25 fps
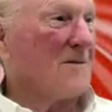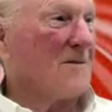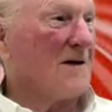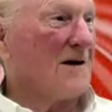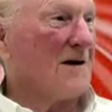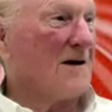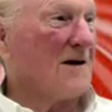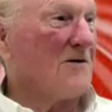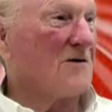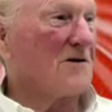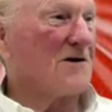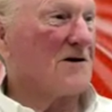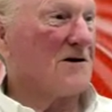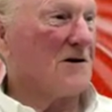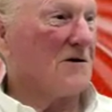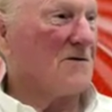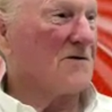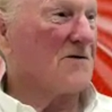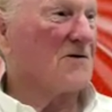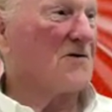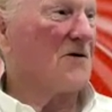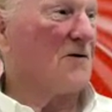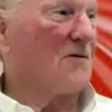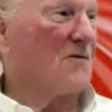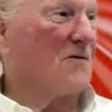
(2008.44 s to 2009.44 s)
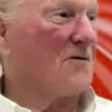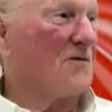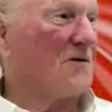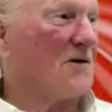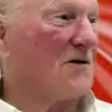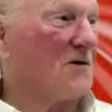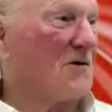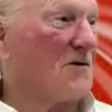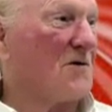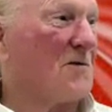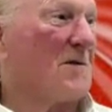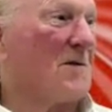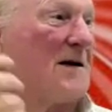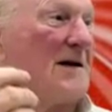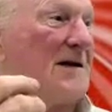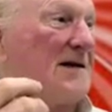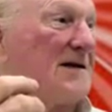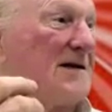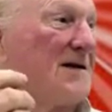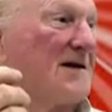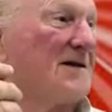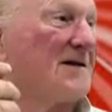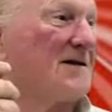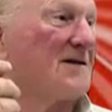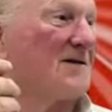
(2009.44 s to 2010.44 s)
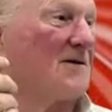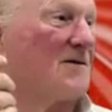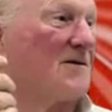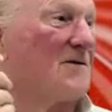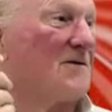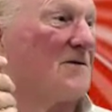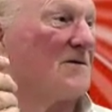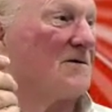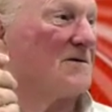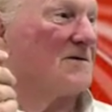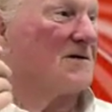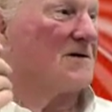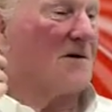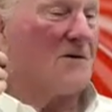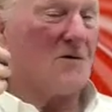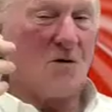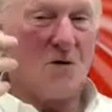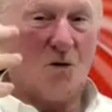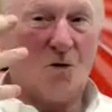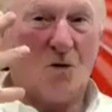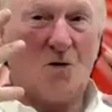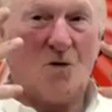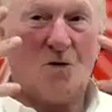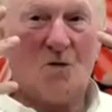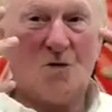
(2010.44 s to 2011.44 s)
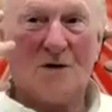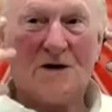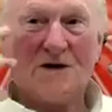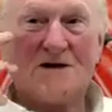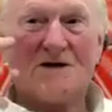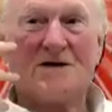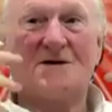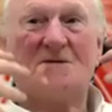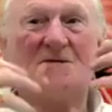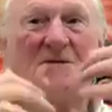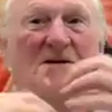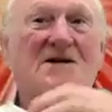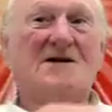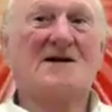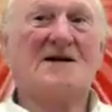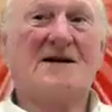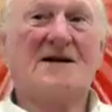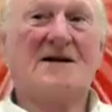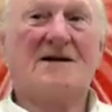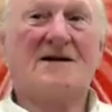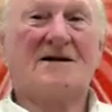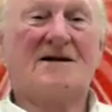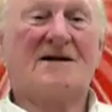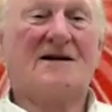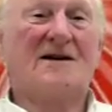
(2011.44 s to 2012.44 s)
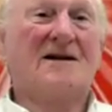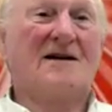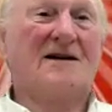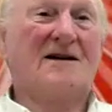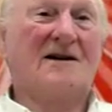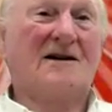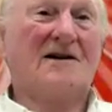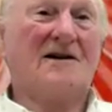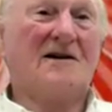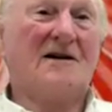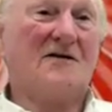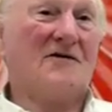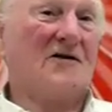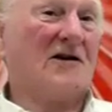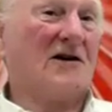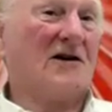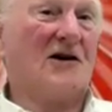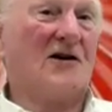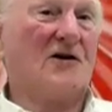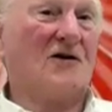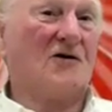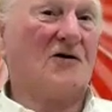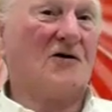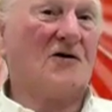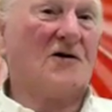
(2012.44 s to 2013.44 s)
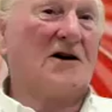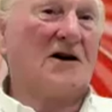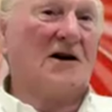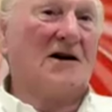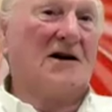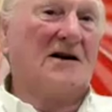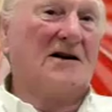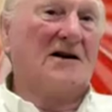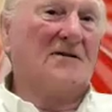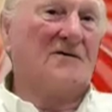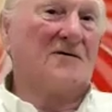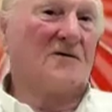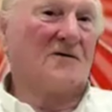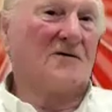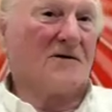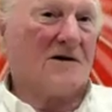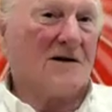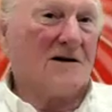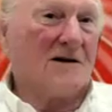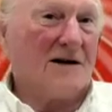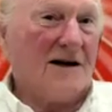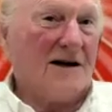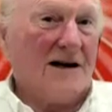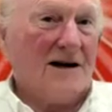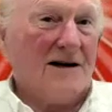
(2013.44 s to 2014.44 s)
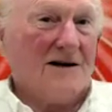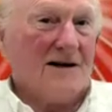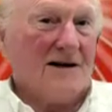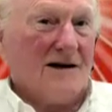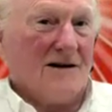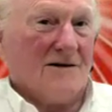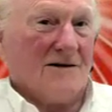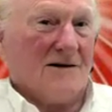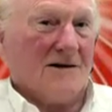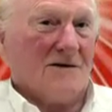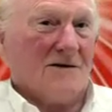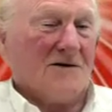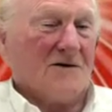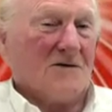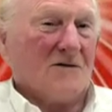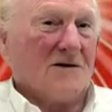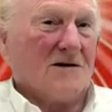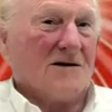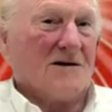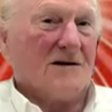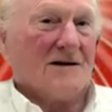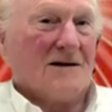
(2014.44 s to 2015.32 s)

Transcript: You're a self-sovereign. You're a master soul. So all wisdom is there. You don't have to go looking for it here, there, and everywhere.